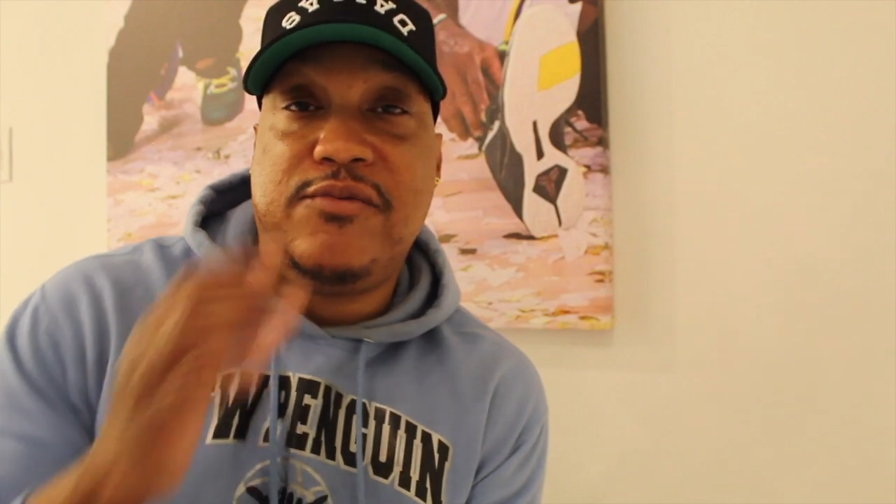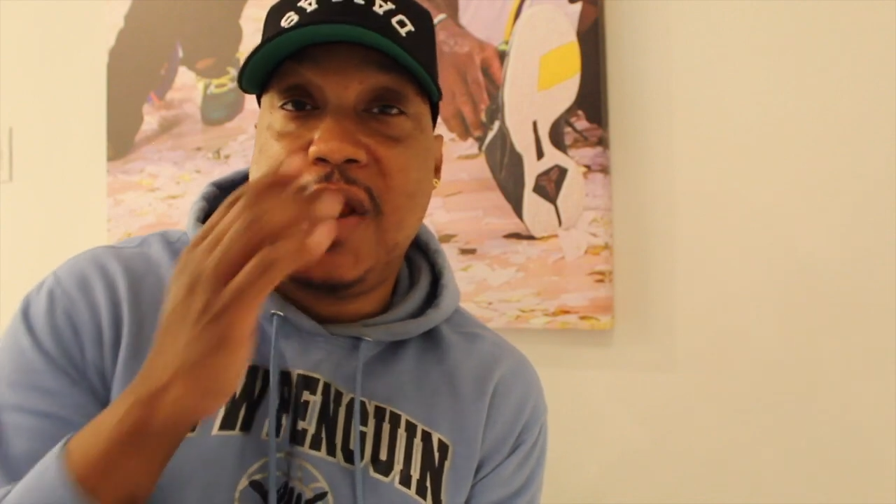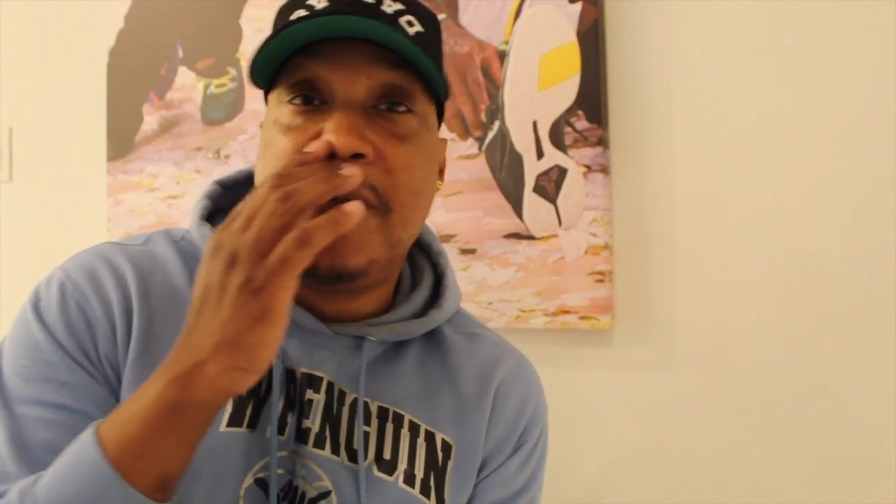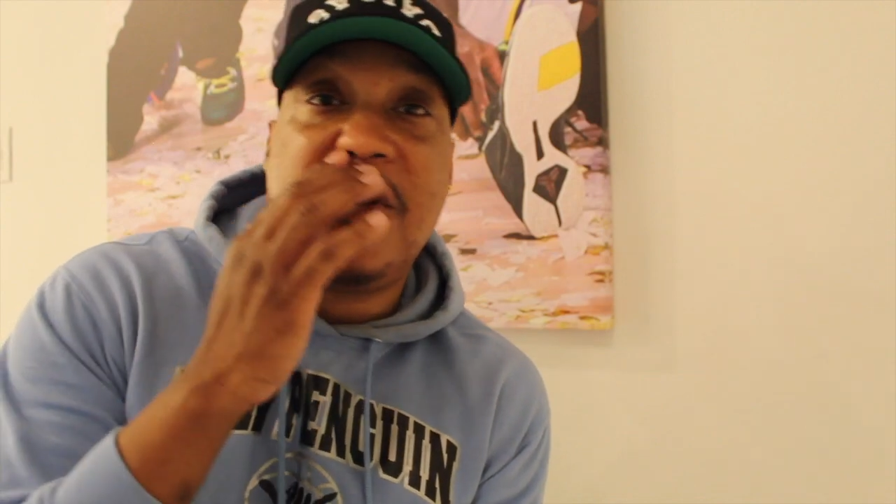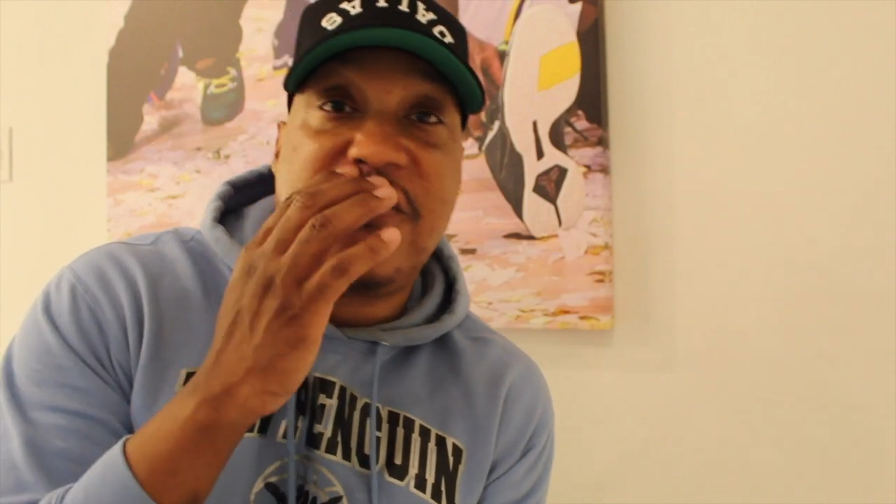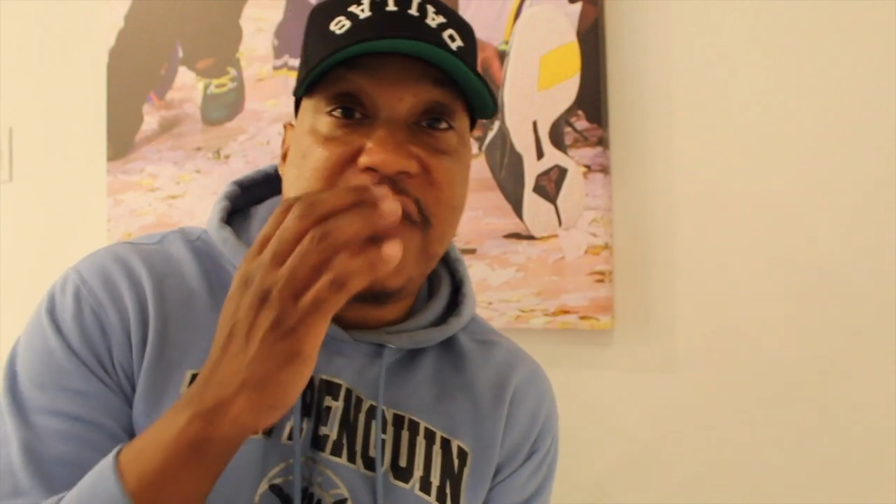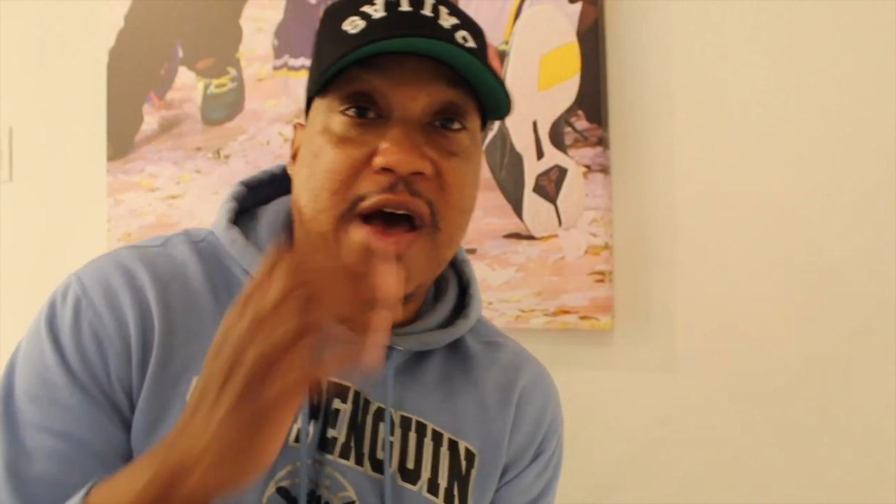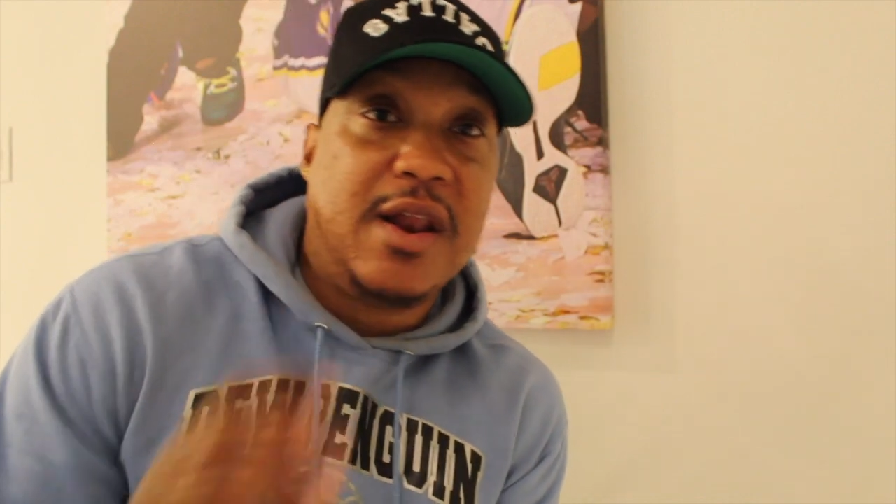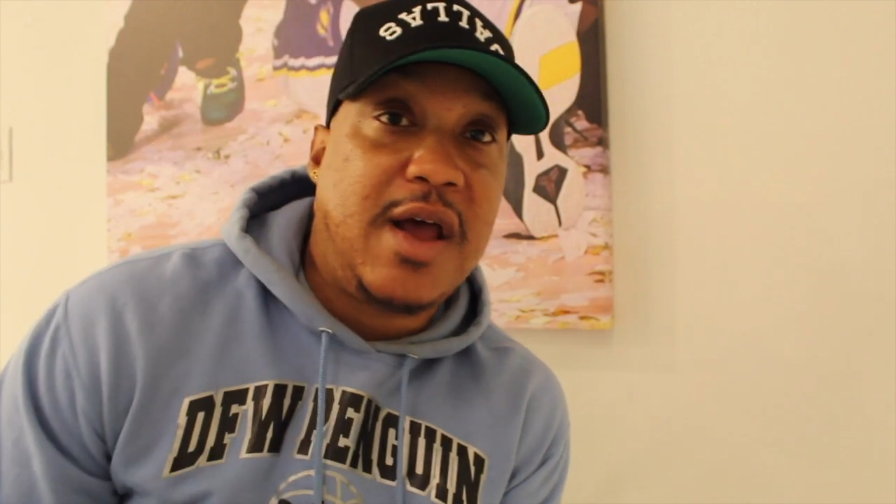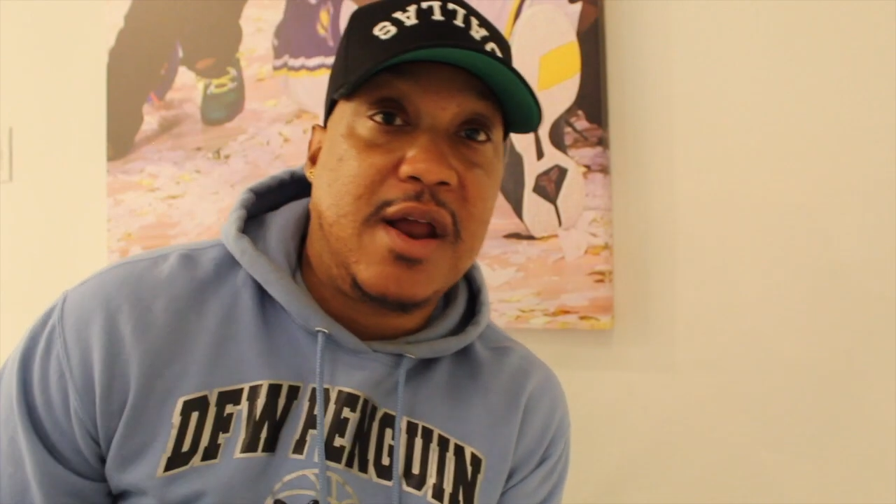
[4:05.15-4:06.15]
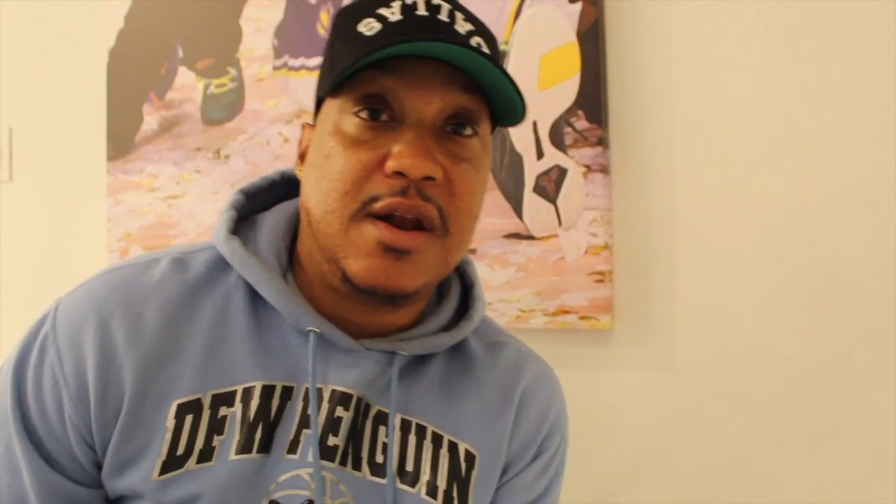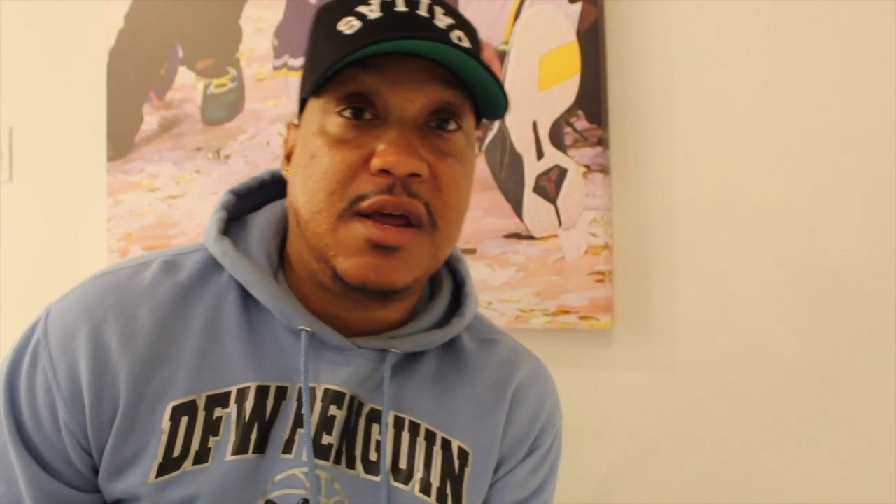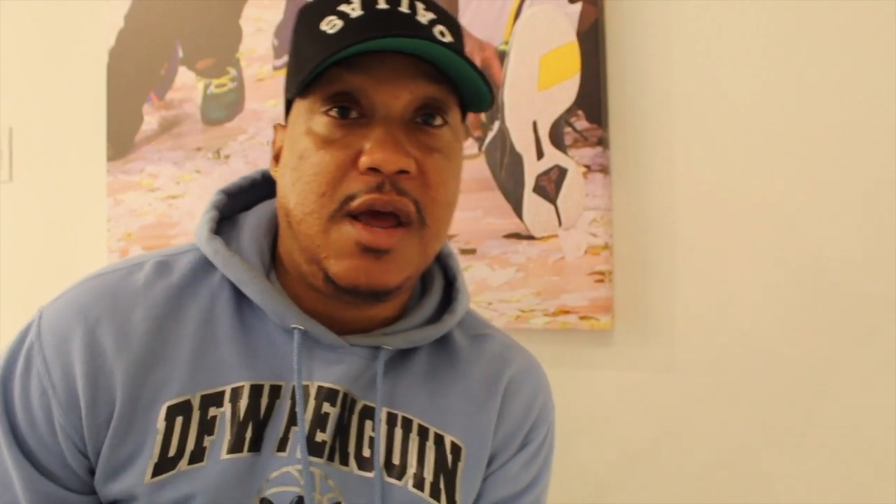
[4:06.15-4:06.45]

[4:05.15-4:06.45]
damn near fouling out of the